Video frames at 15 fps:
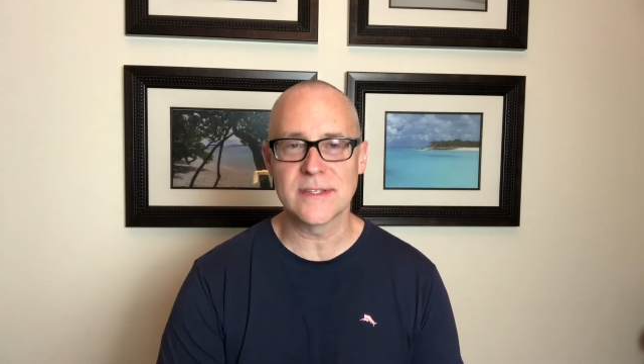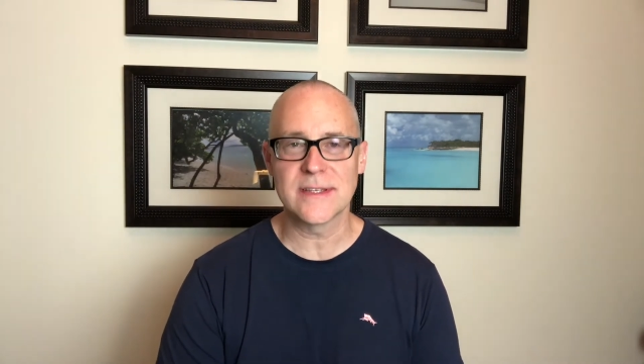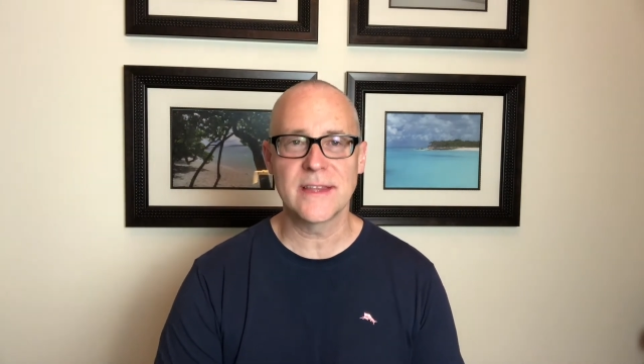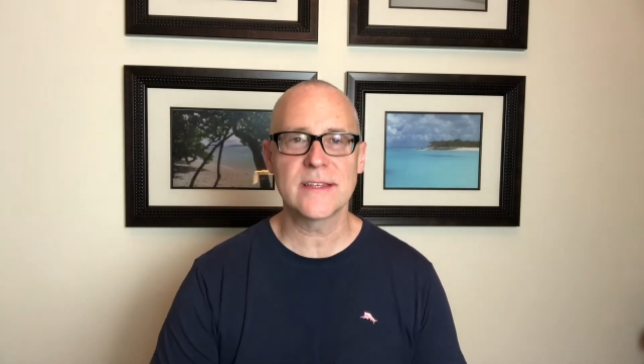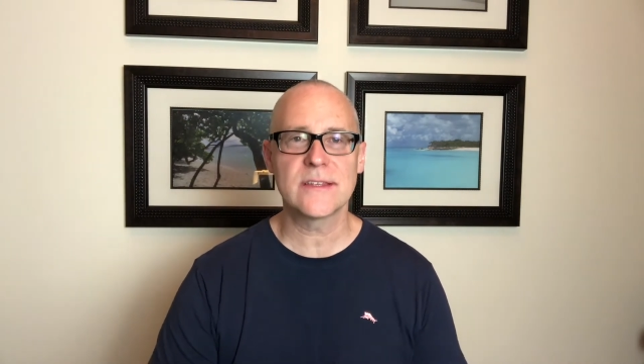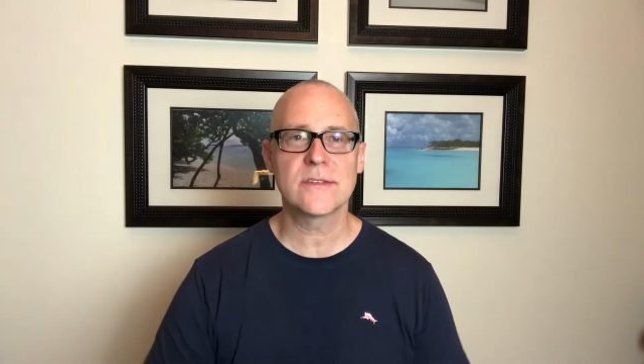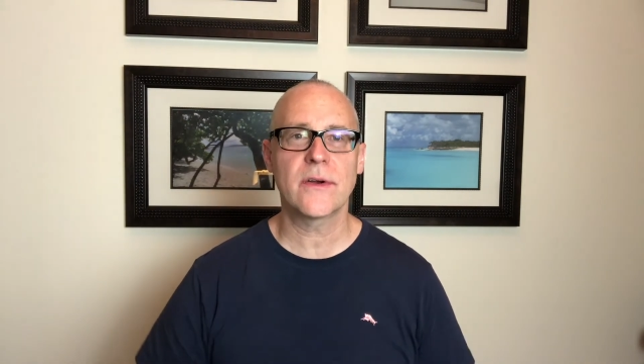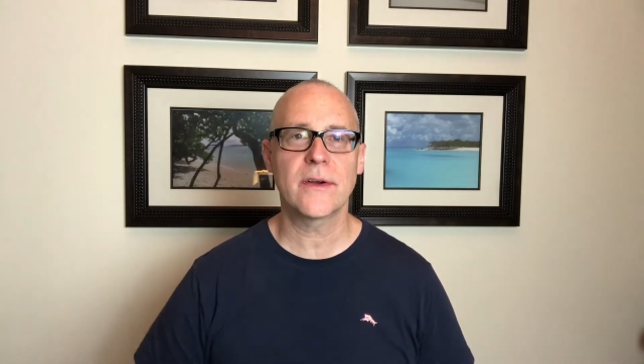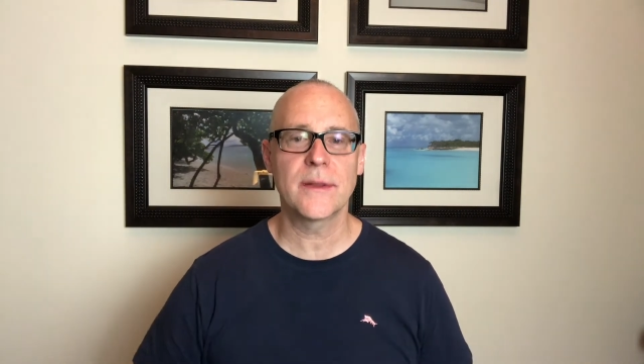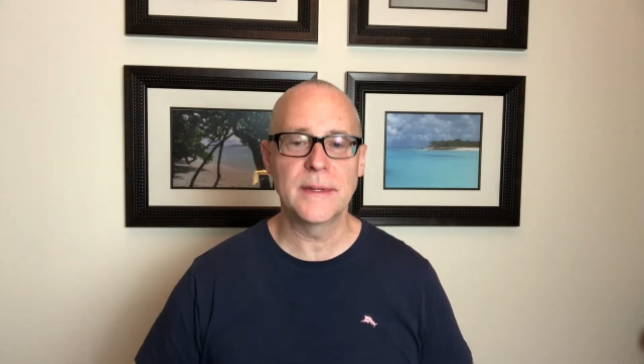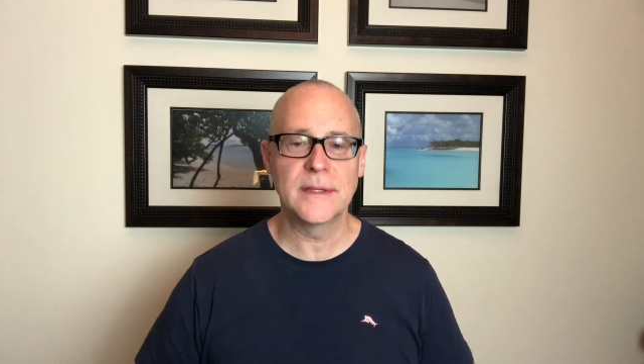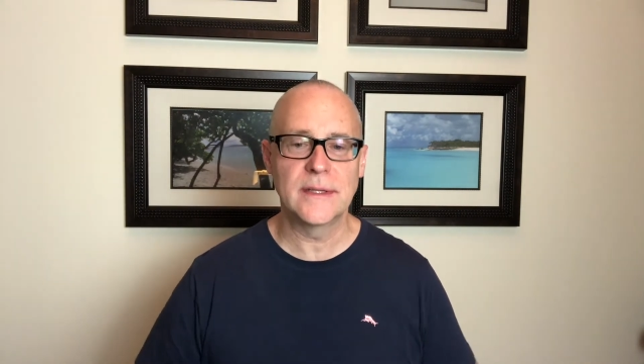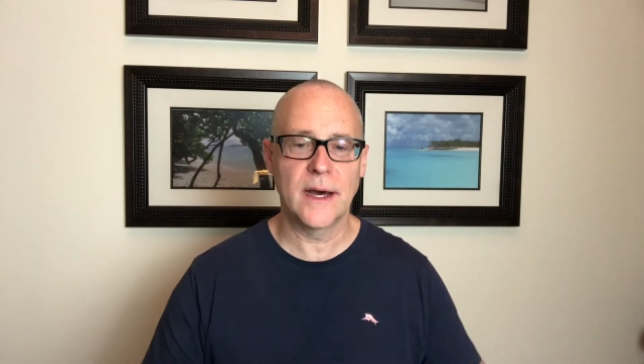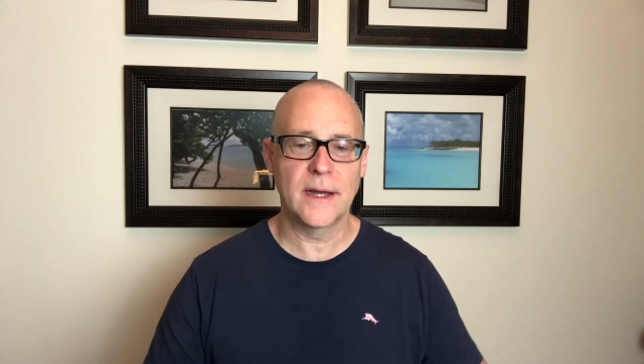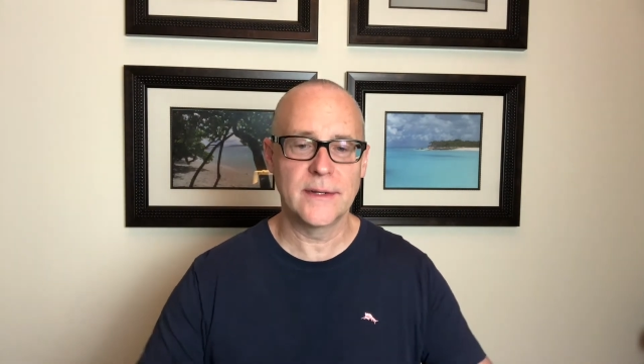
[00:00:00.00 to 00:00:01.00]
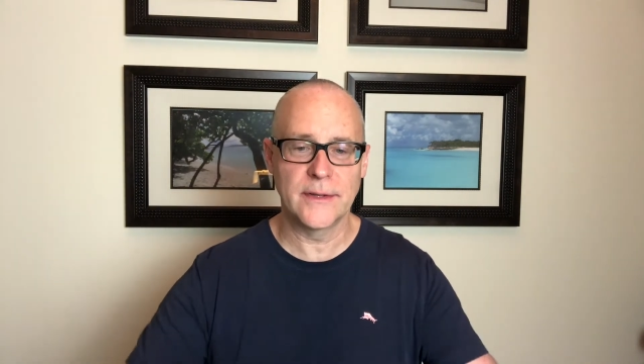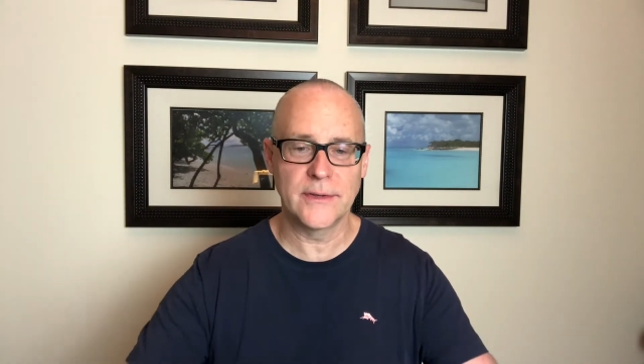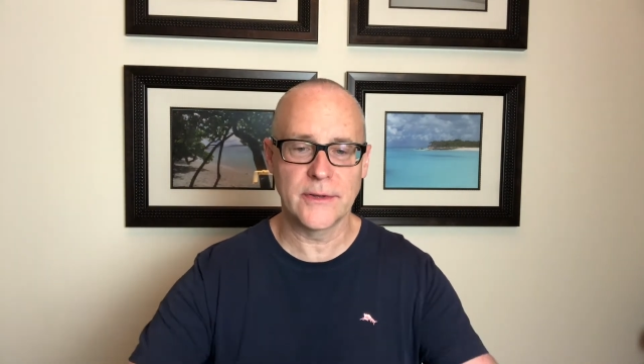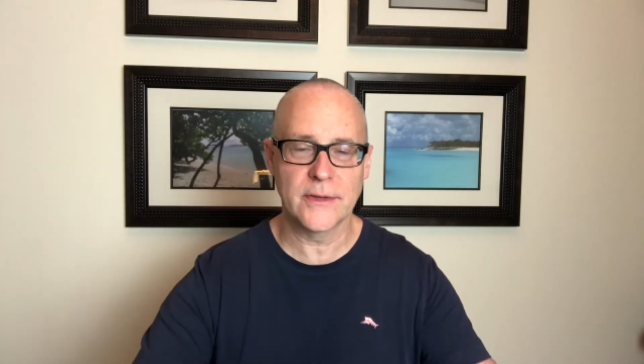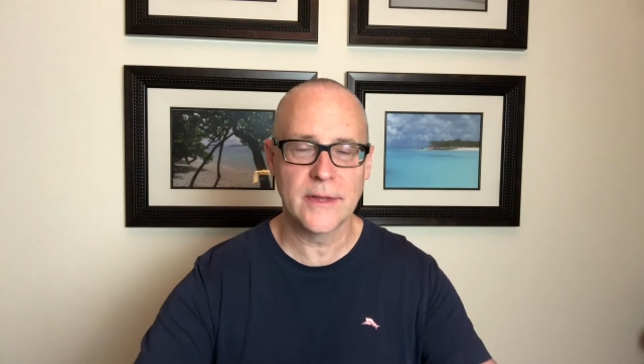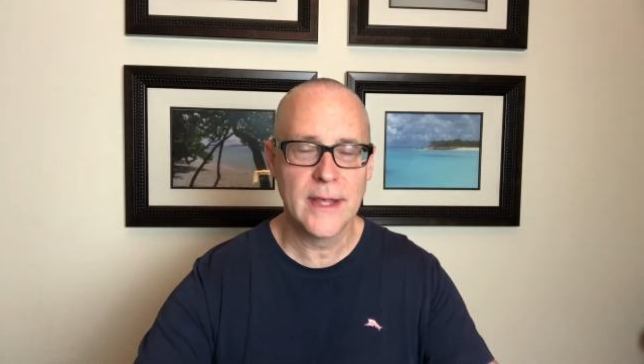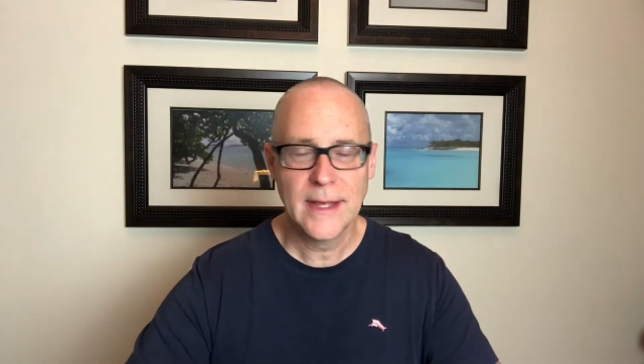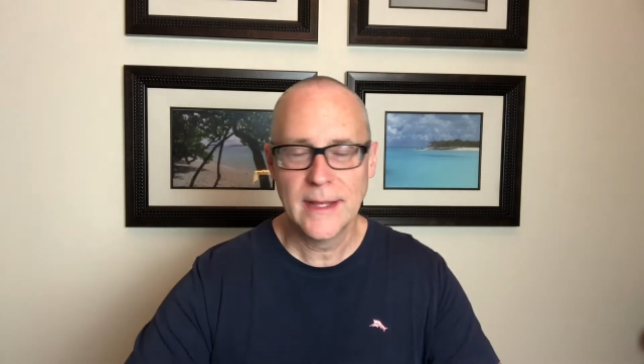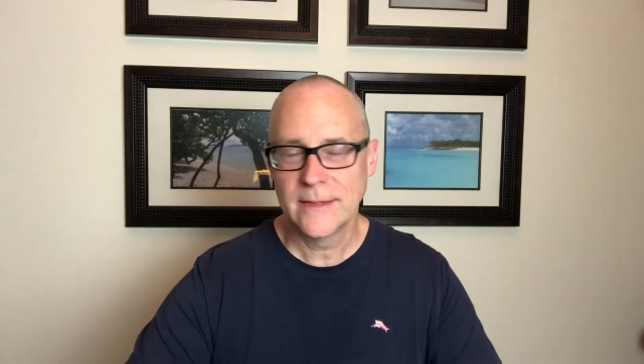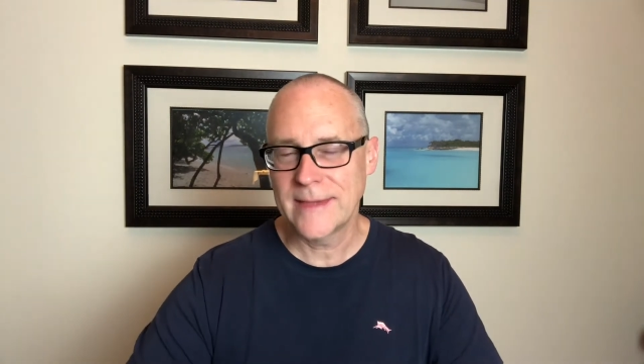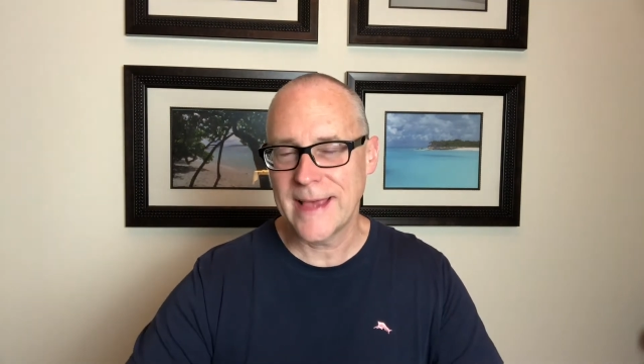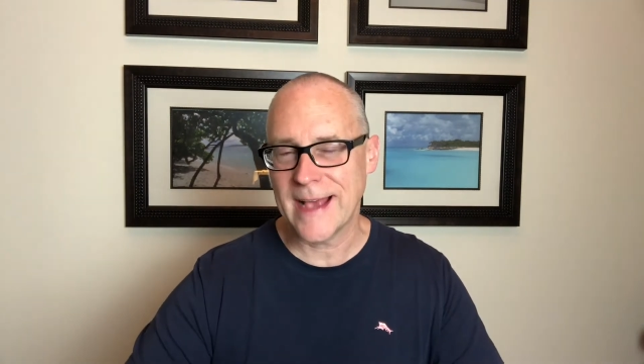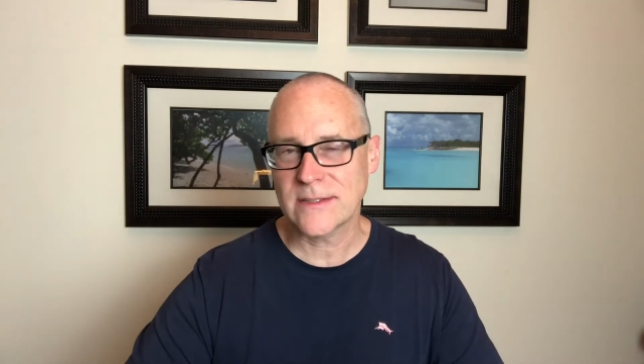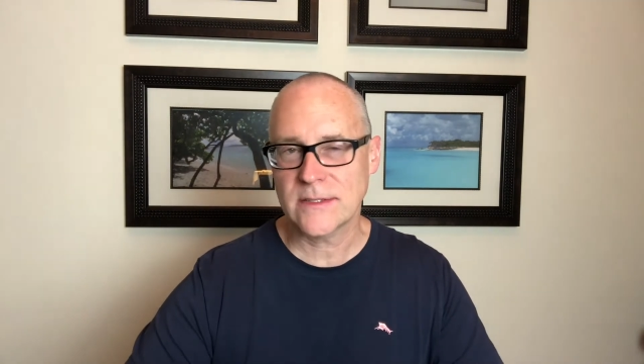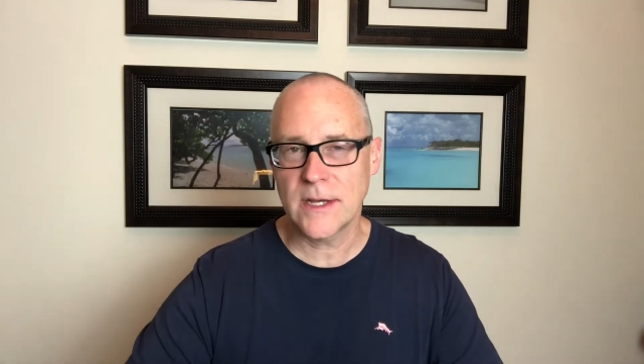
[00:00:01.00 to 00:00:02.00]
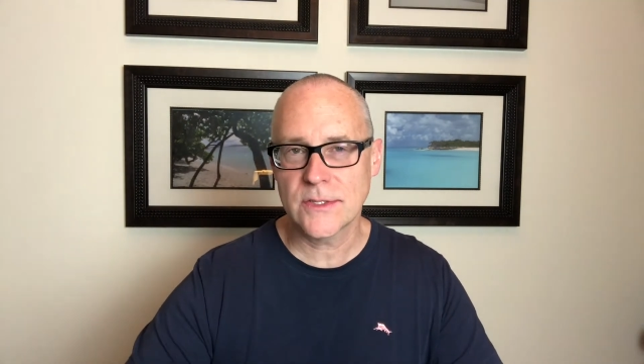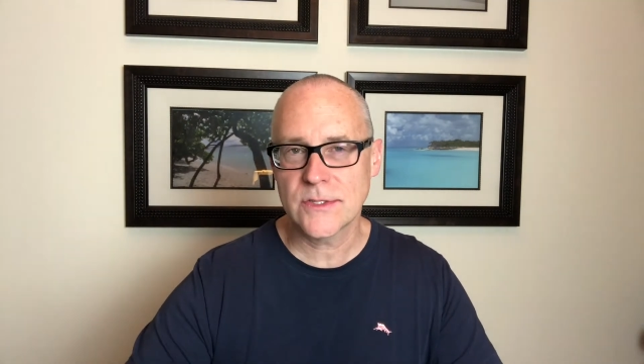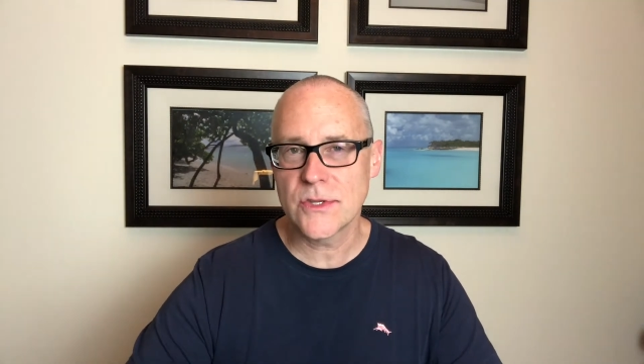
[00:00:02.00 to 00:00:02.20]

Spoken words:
Now this has already been done under Tax Cuts and